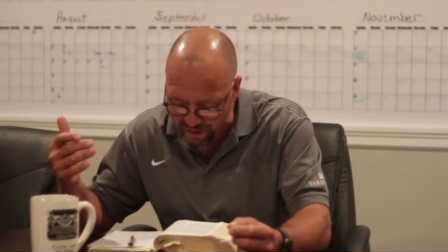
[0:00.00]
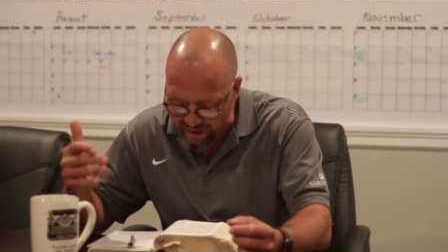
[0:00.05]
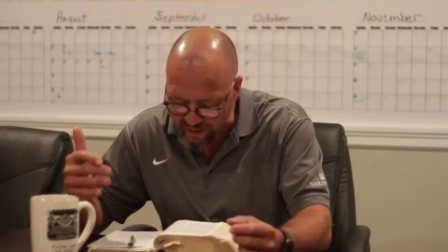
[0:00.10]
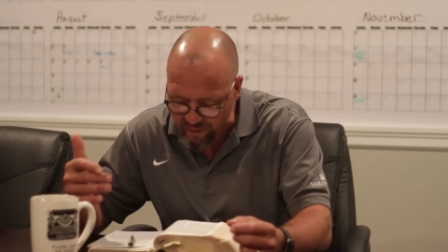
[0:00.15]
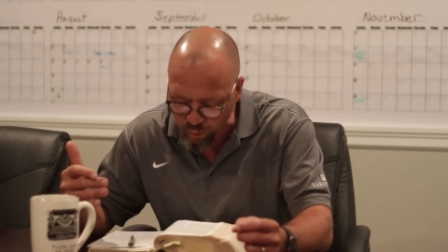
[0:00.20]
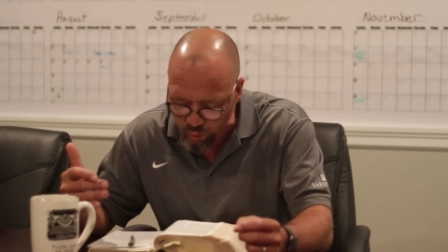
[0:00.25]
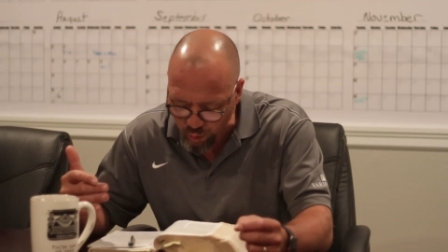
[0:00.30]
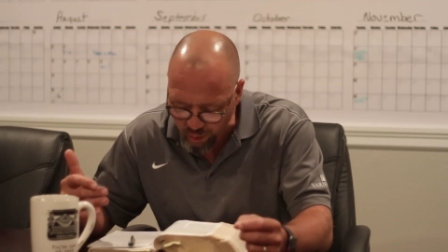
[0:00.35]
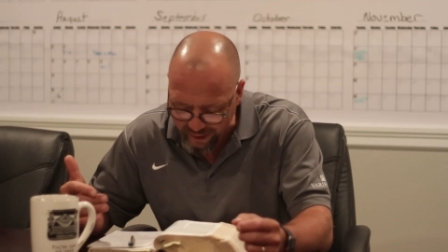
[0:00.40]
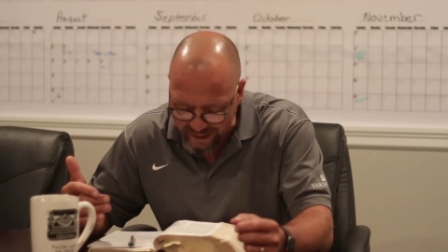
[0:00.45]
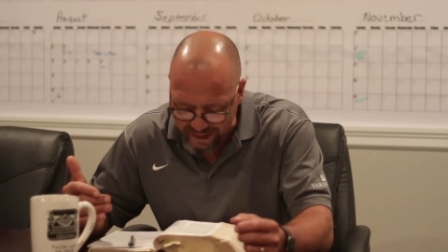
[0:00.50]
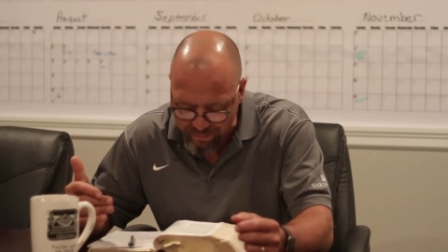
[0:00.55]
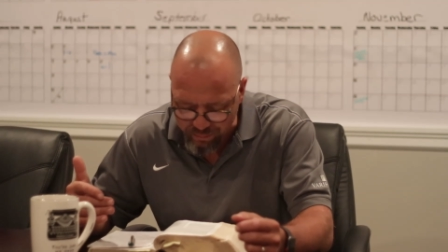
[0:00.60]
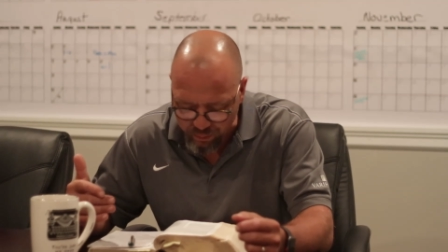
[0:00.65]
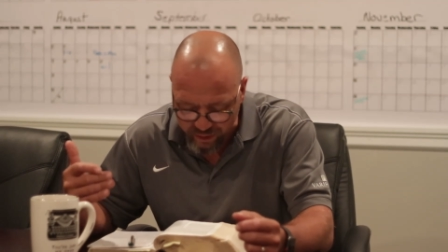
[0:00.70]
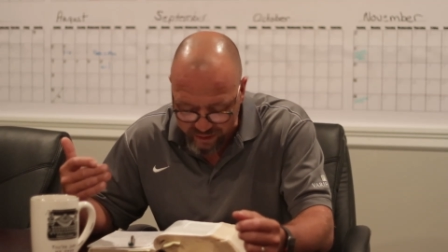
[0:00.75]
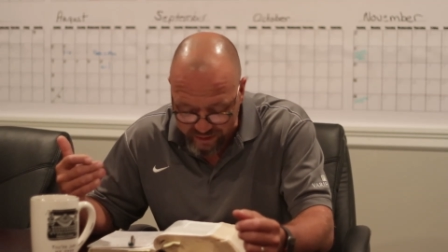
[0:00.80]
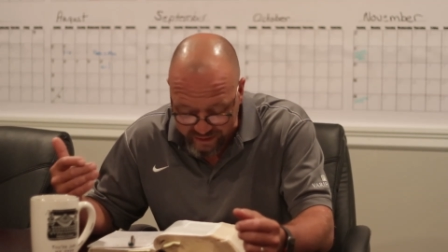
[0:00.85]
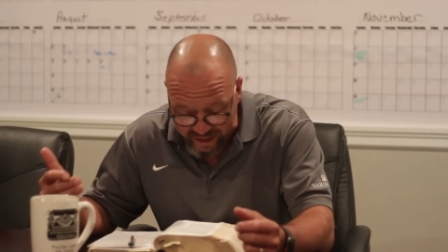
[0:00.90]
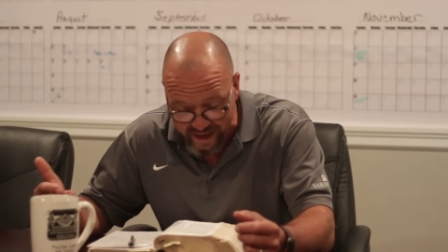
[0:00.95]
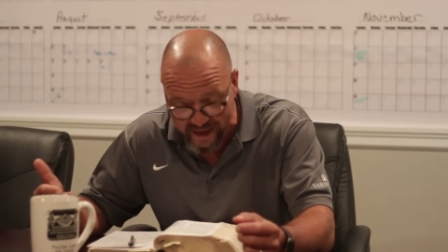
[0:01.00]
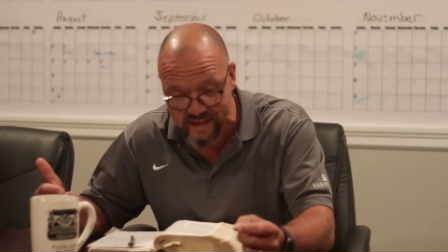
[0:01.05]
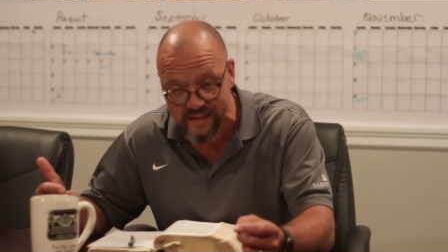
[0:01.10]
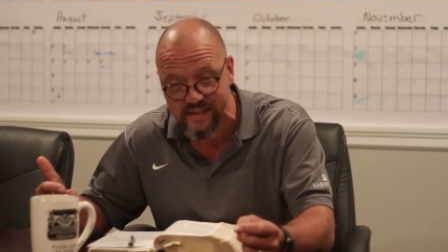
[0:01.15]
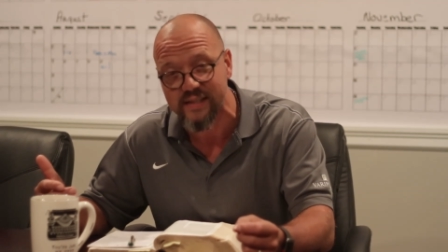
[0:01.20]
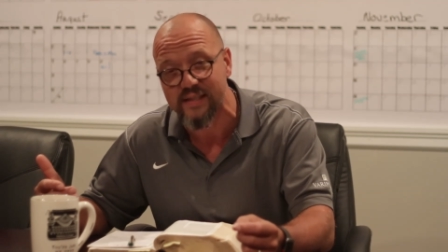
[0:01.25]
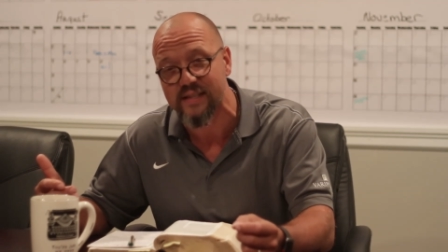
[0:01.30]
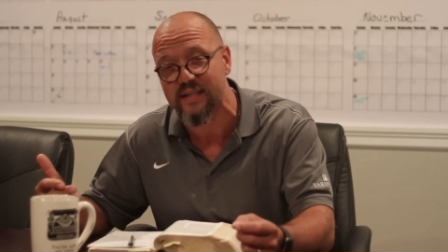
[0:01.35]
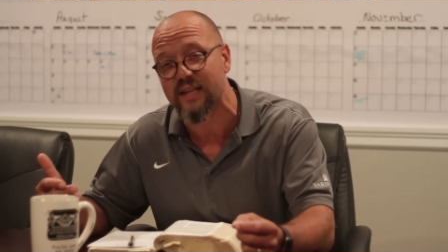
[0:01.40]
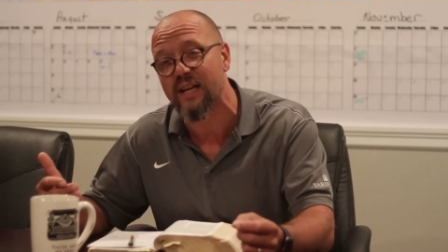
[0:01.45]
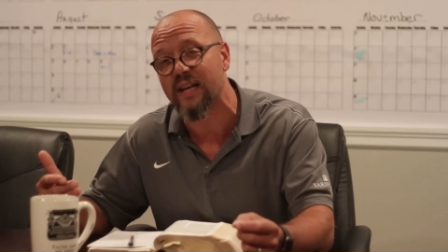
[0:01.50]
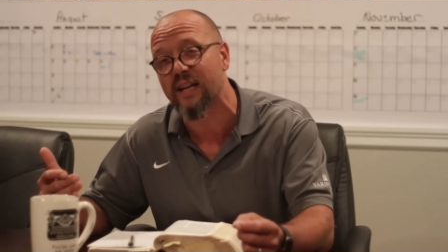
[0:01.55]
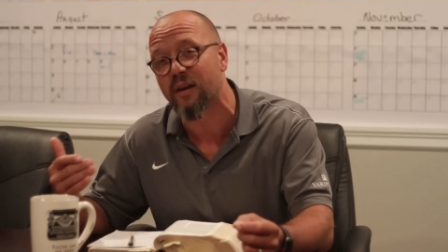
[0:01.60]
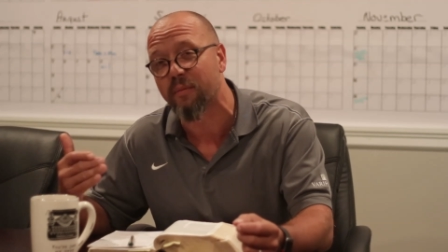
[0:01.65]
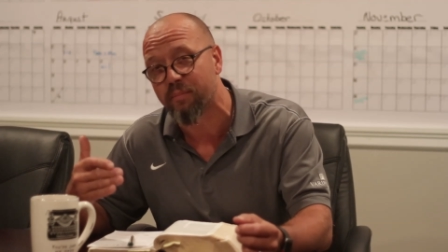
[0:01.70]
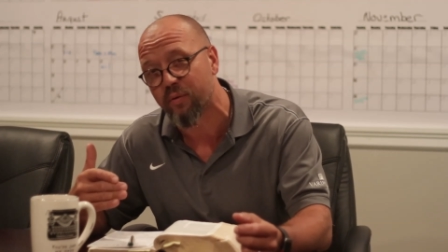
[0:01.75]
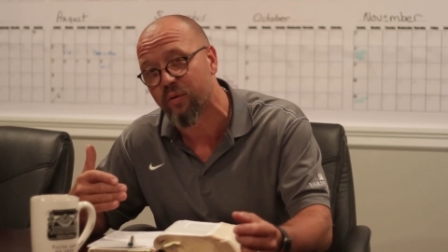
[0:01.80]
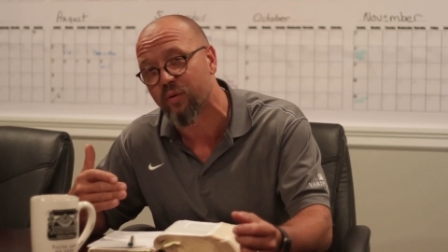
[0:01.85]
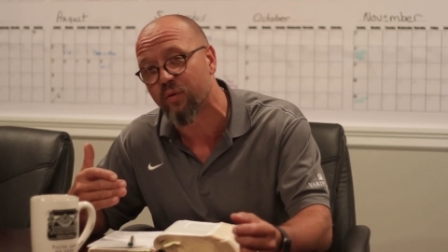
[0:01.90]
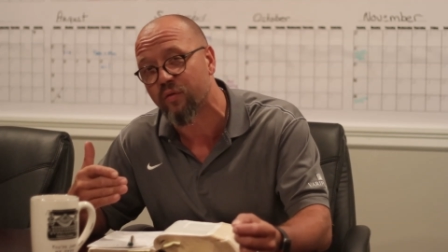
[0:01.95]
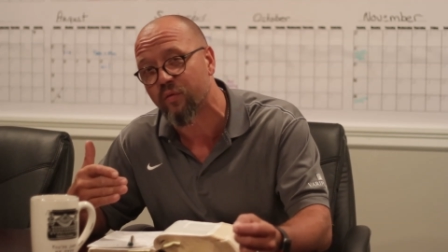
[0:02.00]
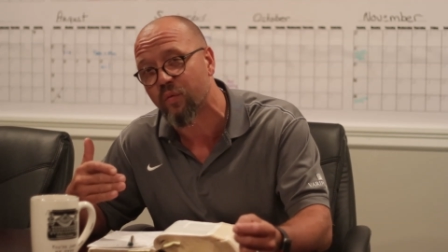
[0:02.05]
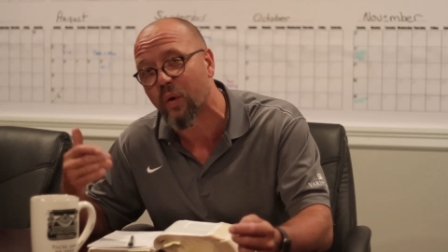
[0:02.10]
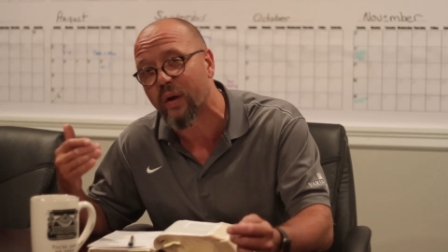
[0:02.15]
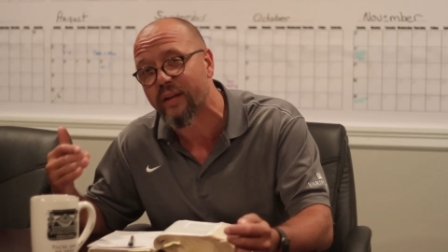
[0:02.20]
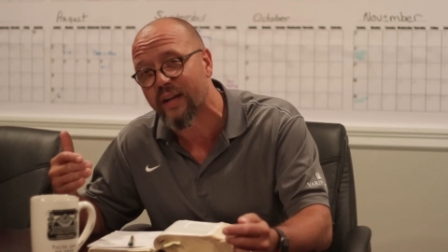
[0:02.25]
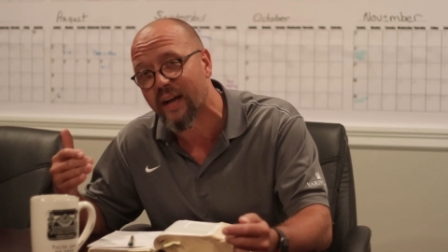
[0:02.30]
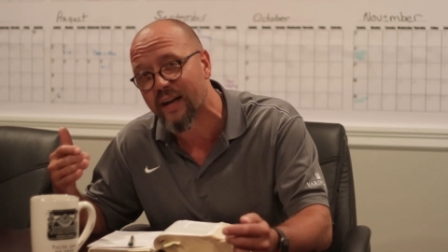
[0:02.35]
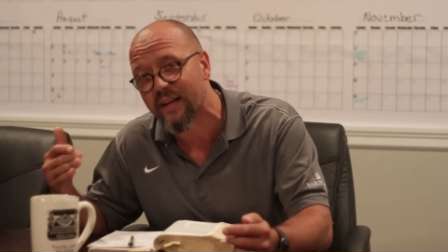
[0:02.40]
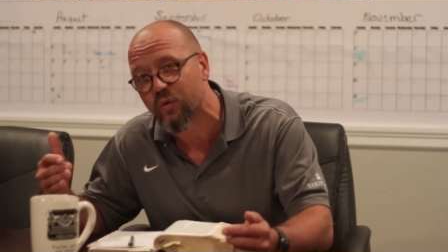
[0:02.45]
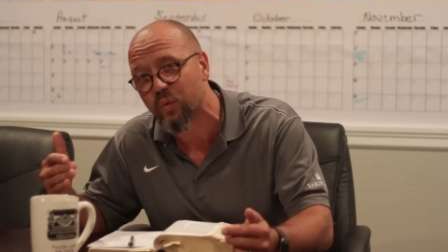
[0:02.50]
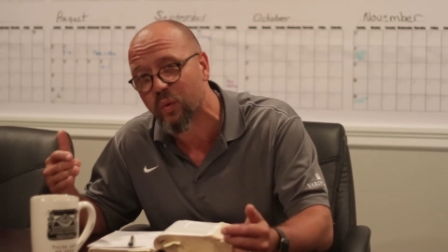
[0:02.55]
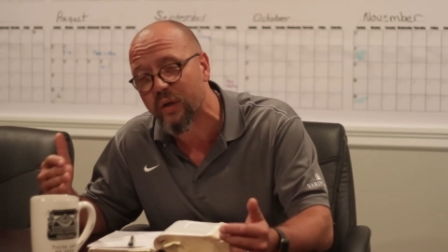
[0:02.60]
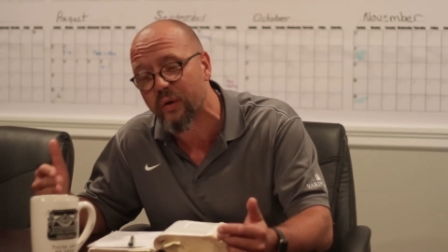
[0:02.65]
then we're able to test and approve what God's